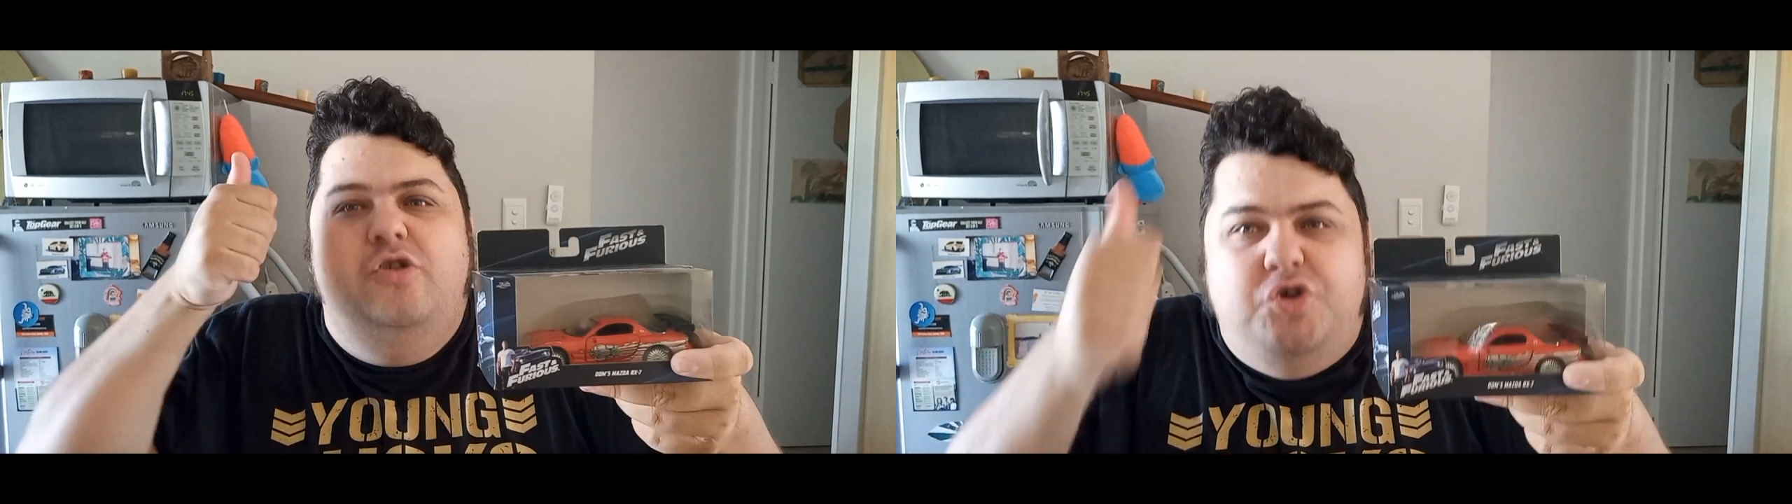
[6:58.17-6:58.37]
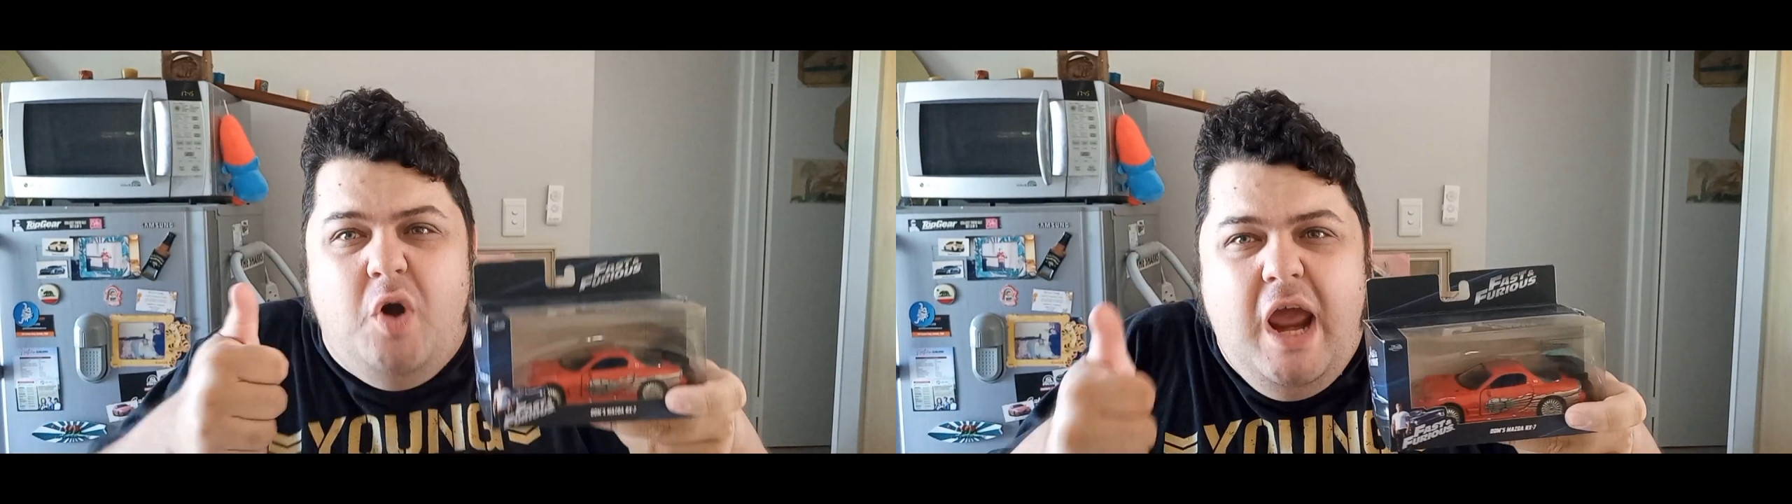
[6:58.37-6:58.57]

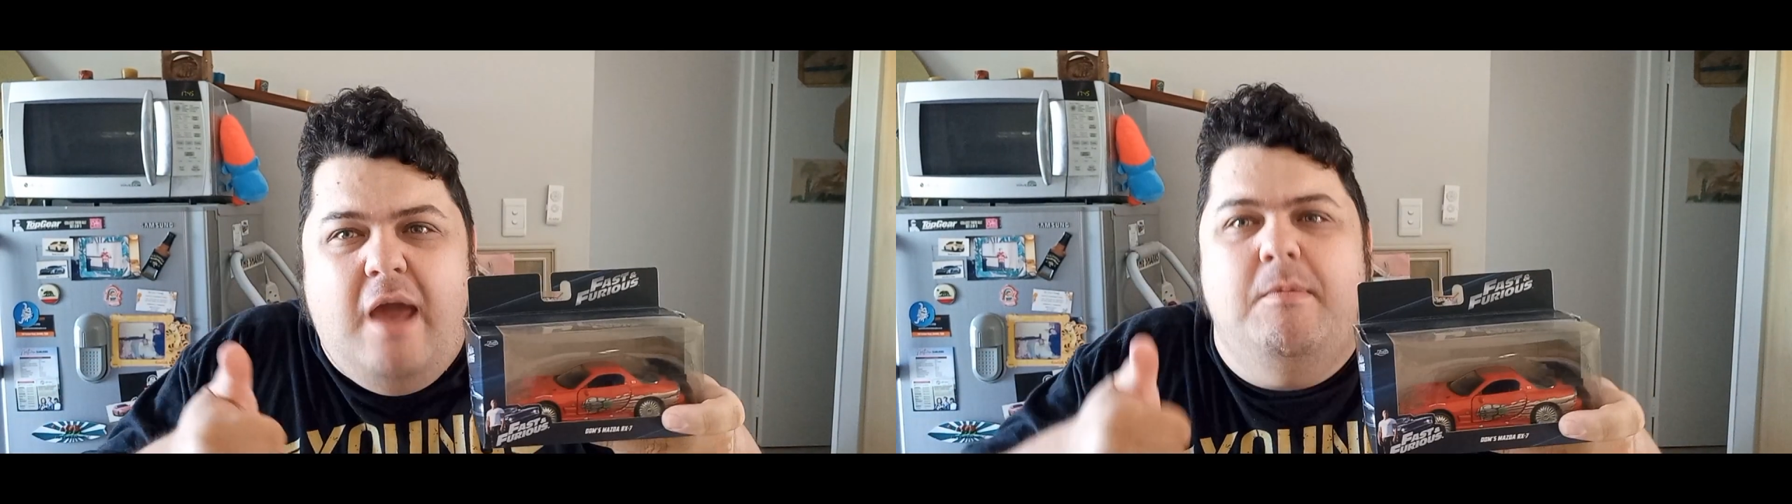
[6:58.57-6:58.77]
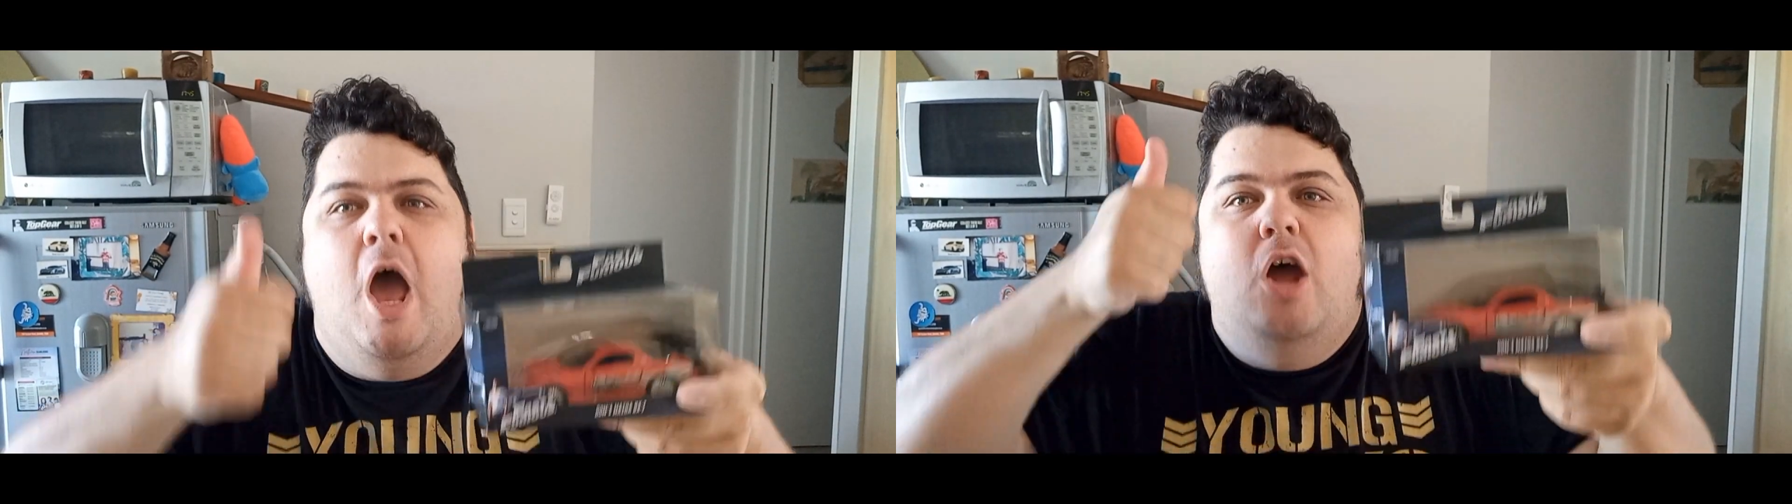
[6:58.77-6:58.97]

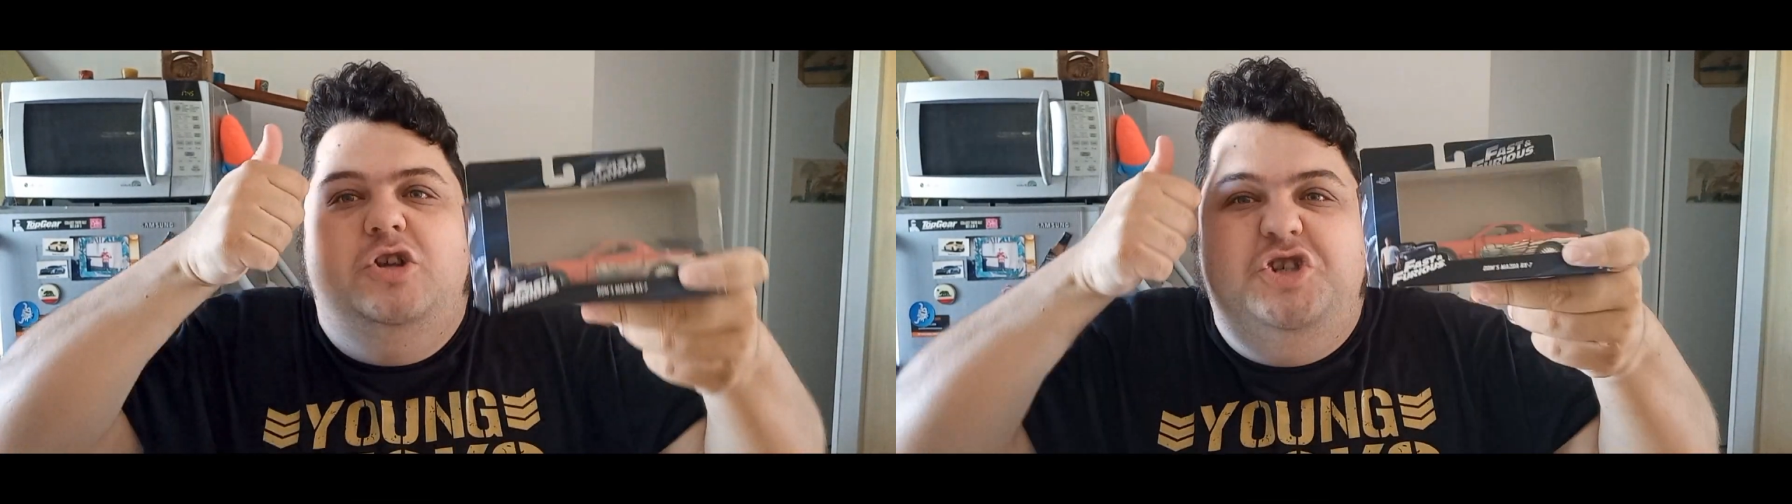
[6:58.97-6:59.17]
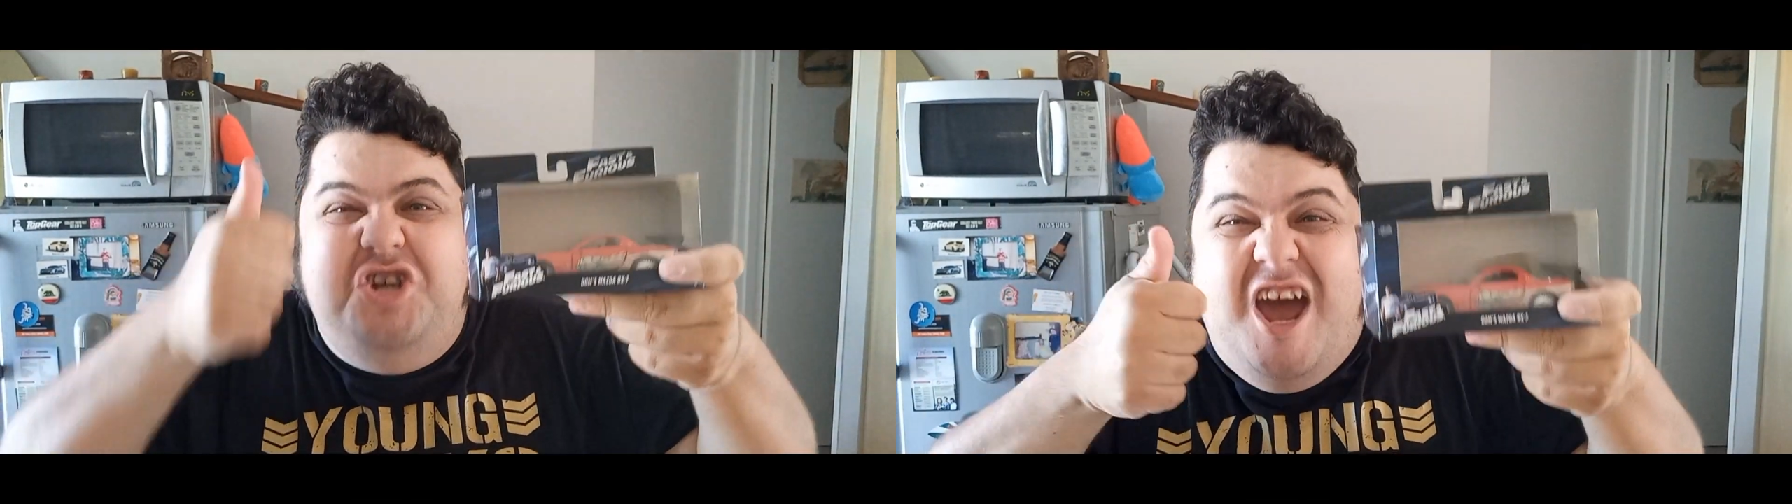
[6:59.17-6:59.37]
Dream
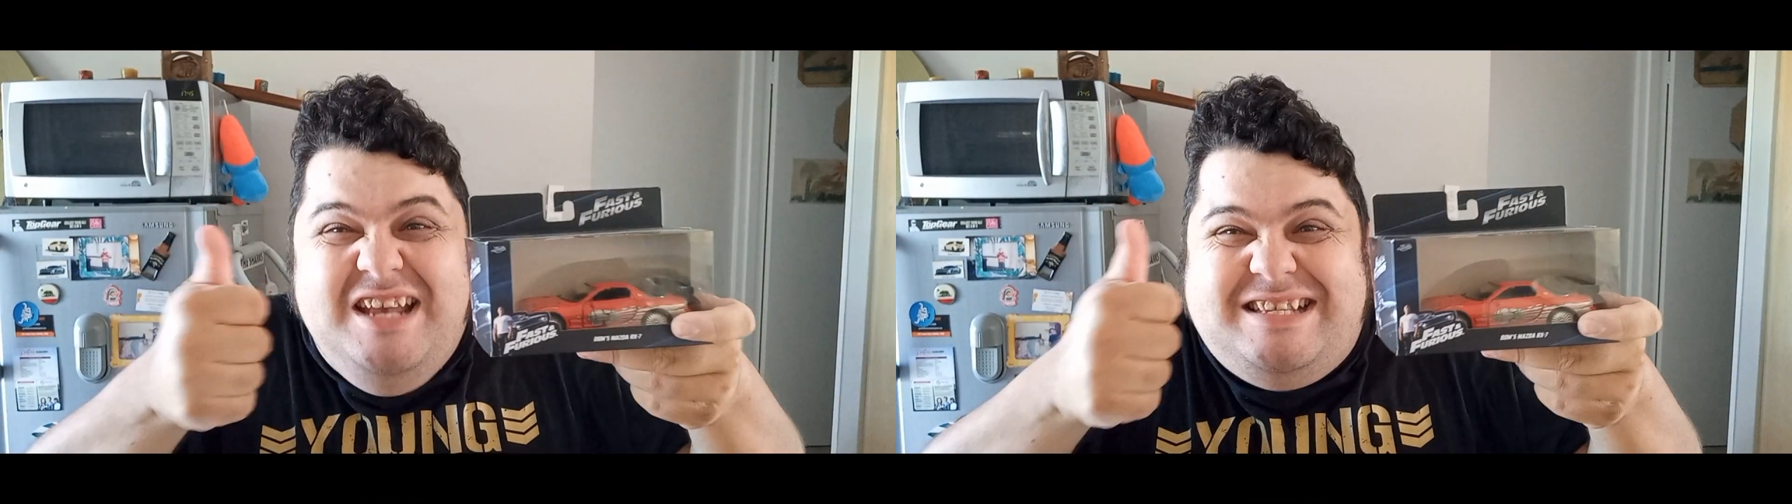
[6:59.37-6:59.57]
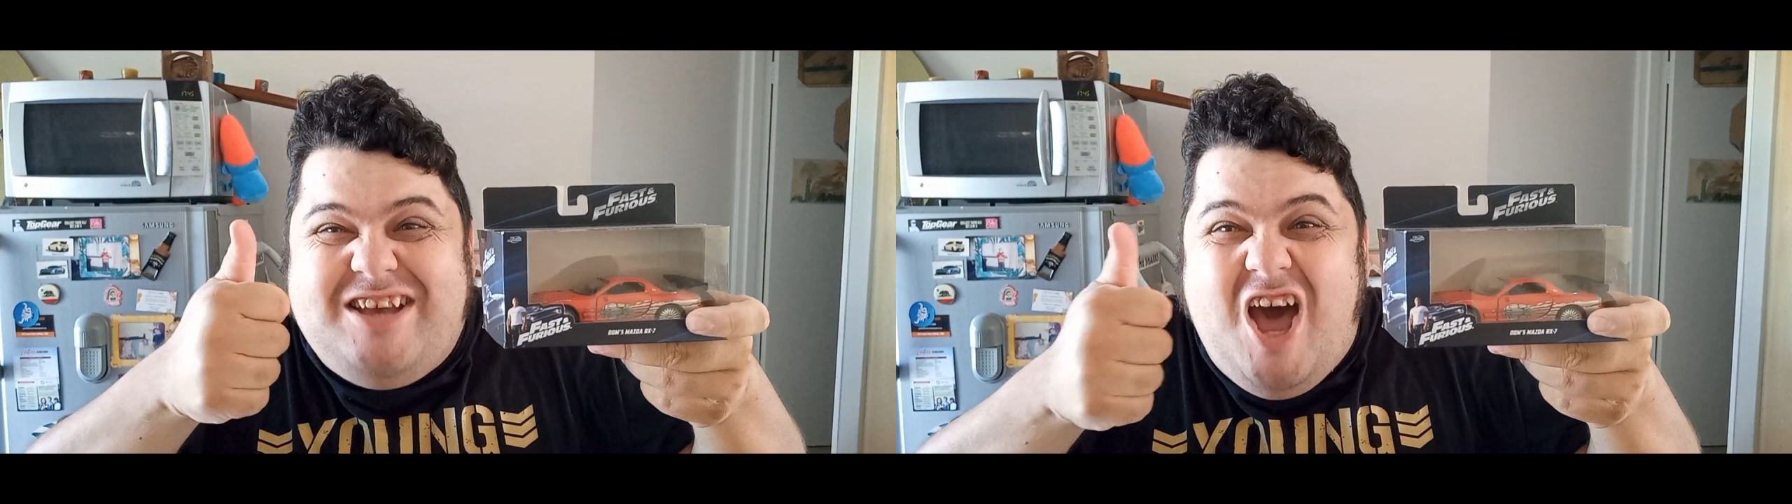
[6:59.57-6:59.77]

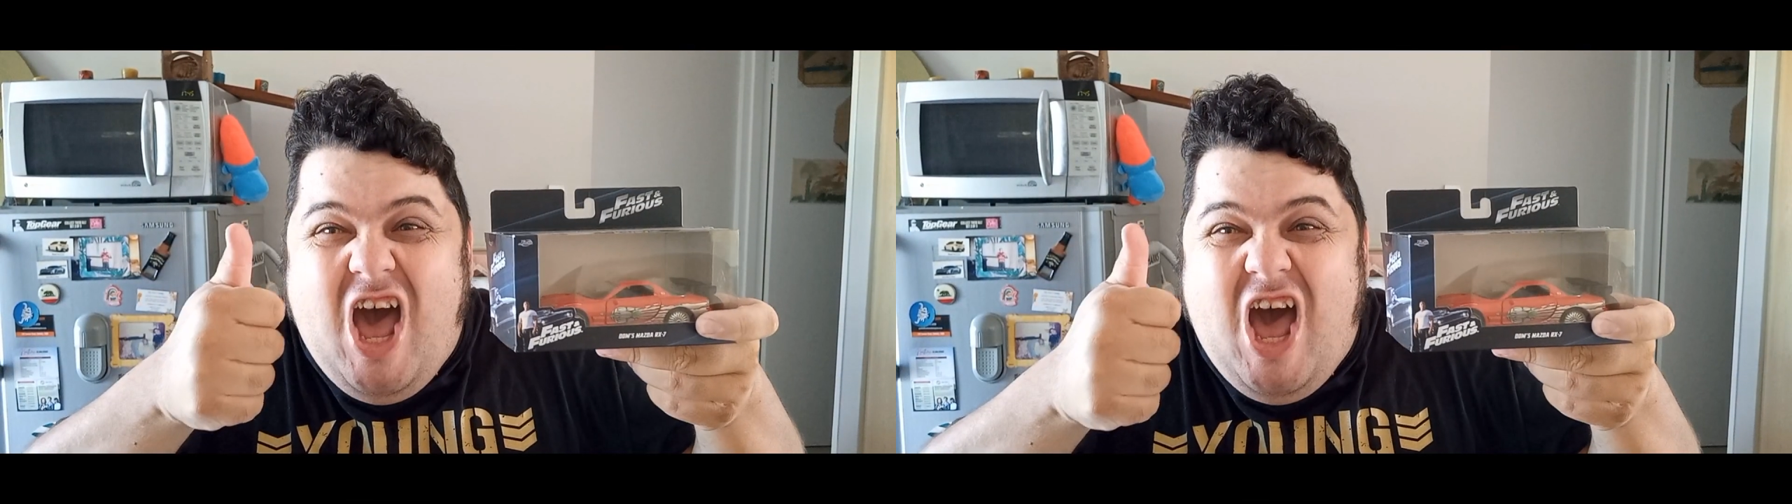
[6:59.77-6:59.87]
Chaser!